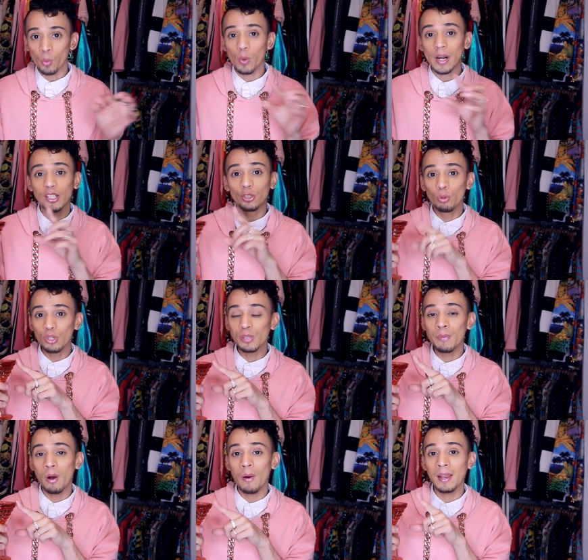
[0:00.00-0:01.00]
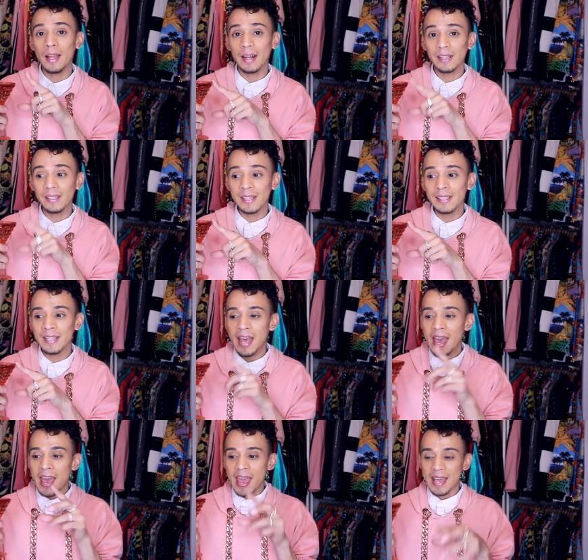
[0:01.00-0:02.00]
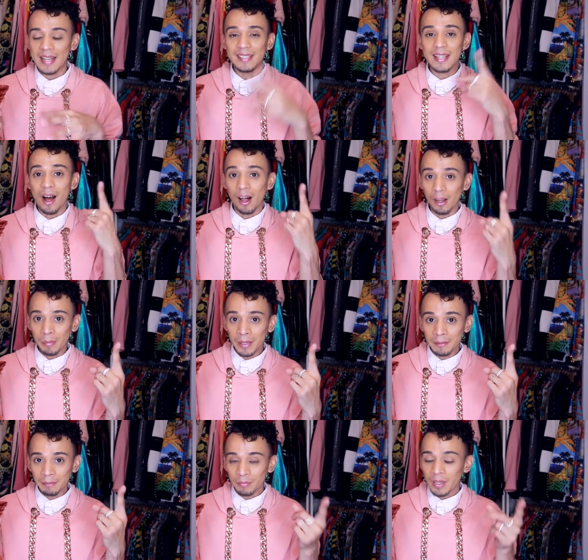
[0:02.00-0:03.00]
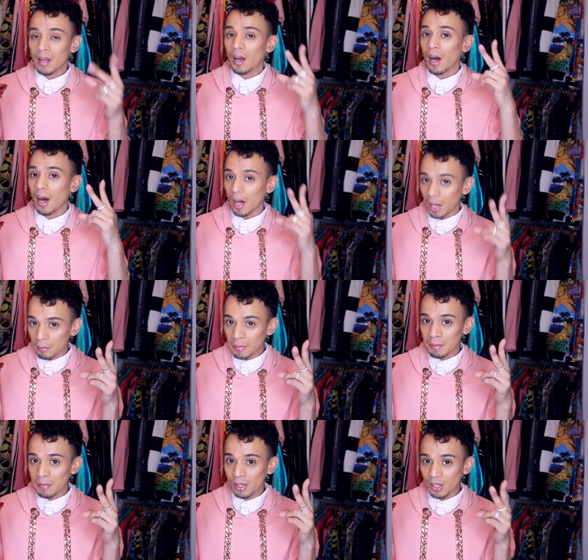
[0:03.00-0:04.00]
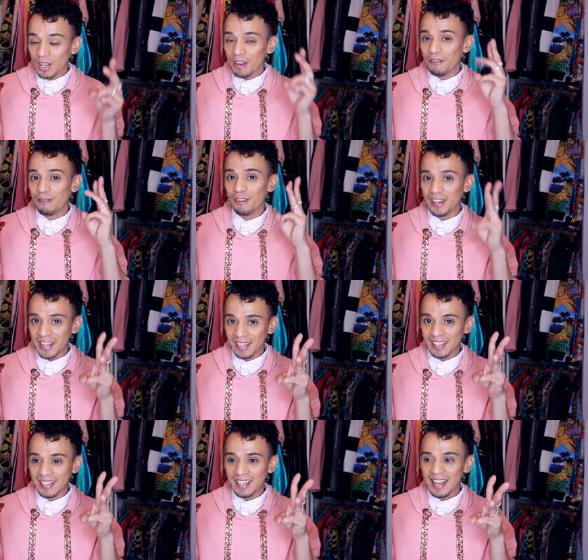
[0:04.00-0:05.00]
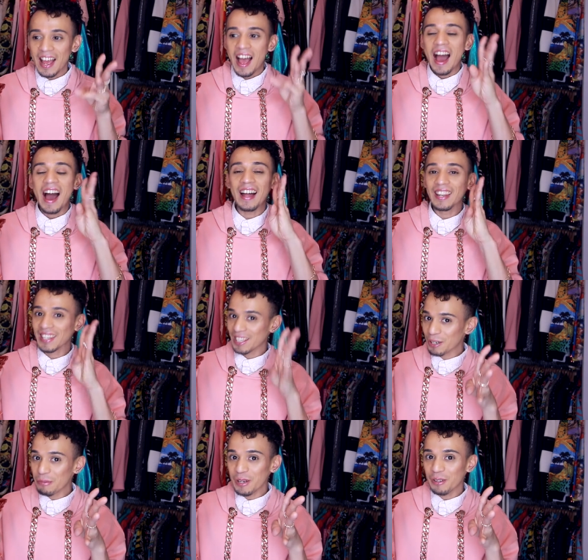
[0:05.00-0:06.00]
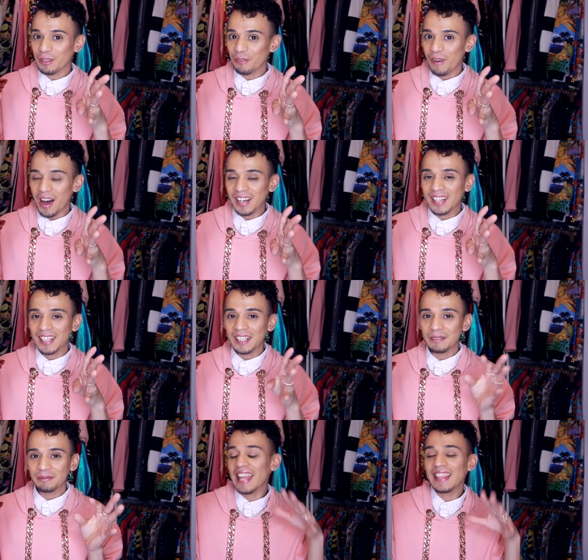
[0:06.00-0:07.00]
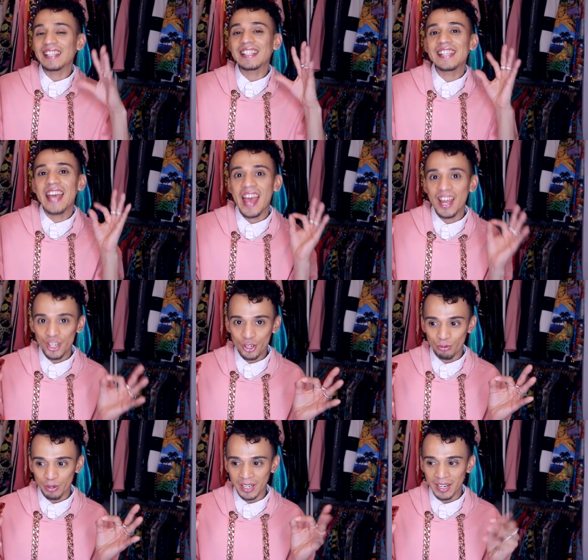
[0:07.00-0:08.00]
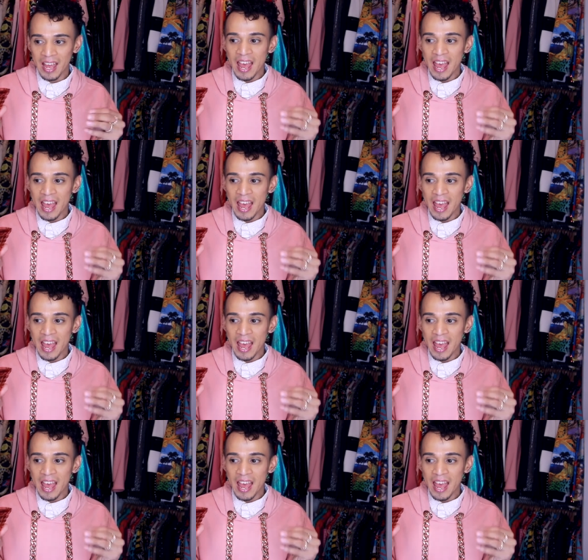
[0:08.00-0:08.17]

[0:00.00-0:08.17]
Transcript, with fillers: What I do smell a lot in this is almond milk, vanilla, a little bit of the vodka, and the tangerine.